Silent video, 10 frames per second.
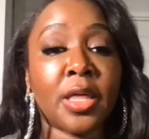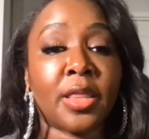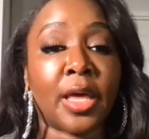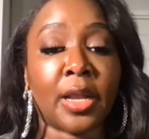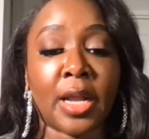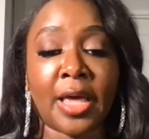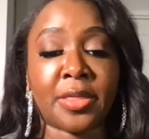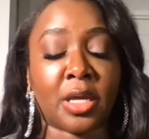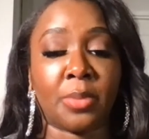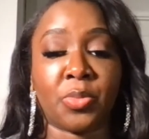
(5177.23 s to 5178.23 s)
that i
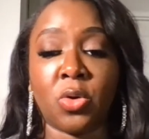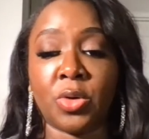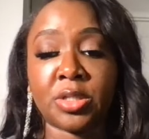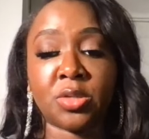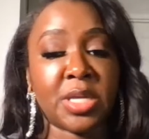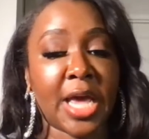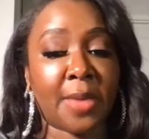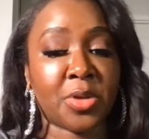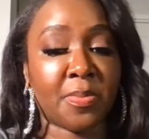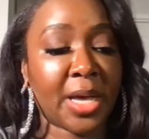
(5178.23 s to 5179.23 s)
think i'm going to be
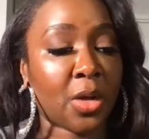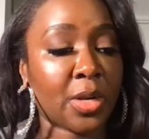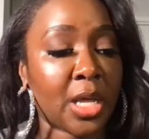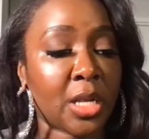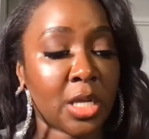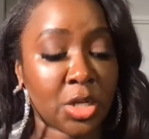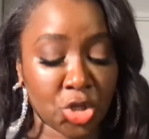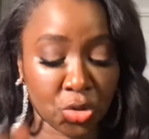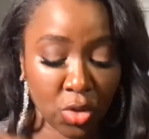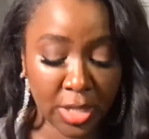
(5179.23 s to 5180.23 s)
happy about and
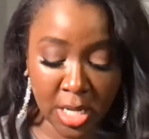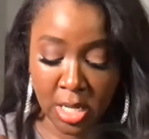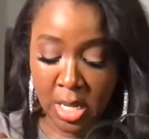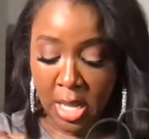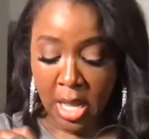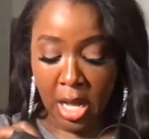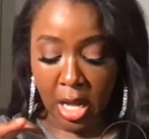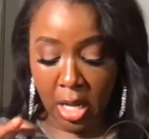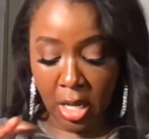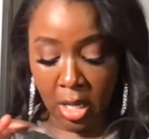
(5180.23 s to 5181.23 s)
enjoy
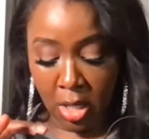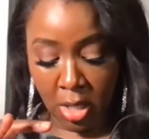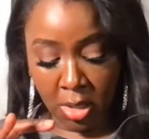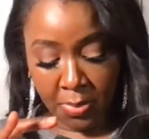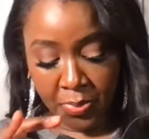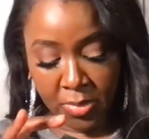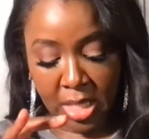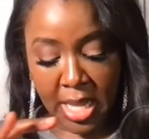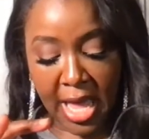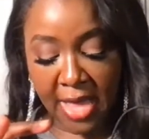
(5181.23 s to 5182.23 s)
um,
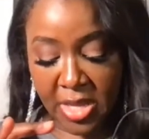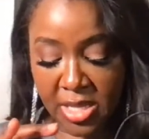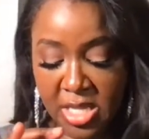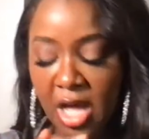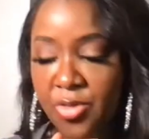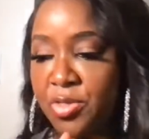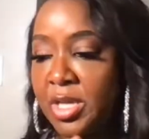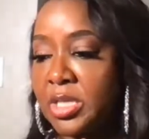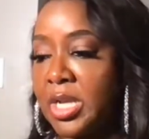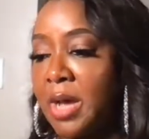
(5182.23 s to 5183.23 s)
and then the other
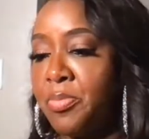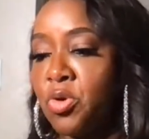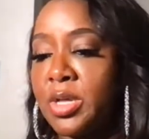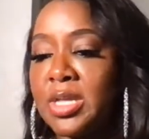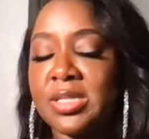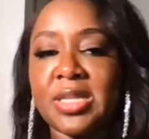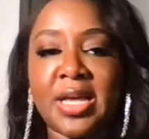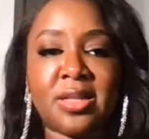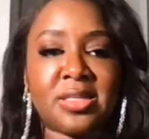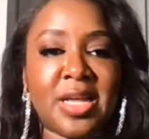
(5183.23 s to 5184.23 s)
thing that I bought, it's
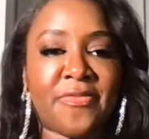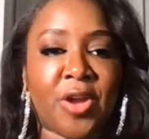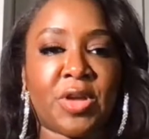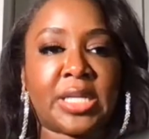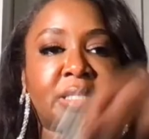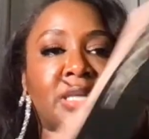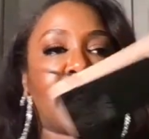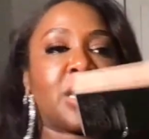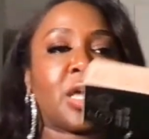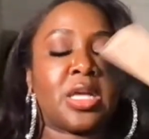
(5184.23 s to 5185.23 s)
not it's not very
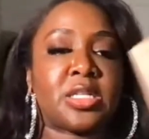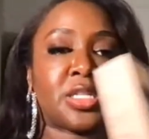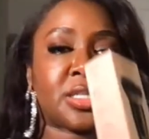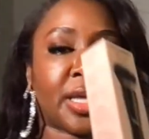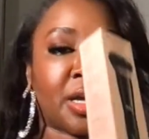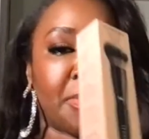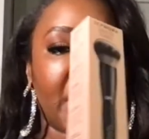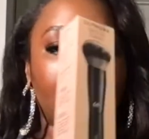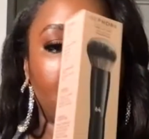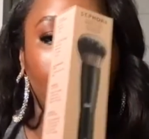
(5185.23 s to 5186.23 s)
exciting. It's just like a
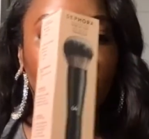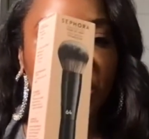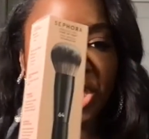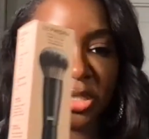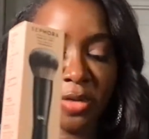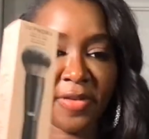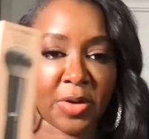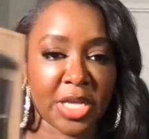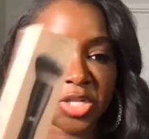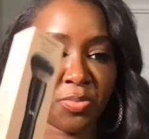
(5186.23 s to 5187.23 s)
makeup brush, a
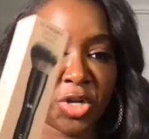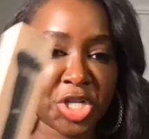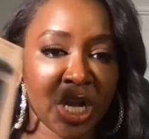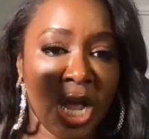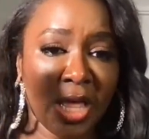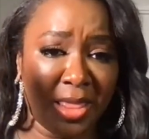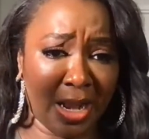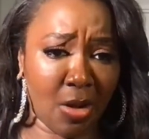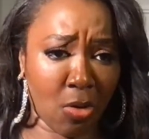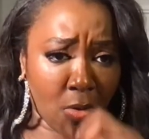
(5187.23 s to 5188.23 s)
foundation brush
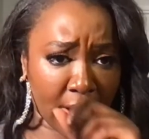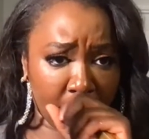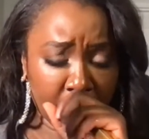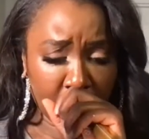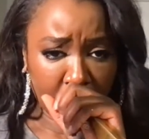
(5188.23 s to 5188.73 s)
that I already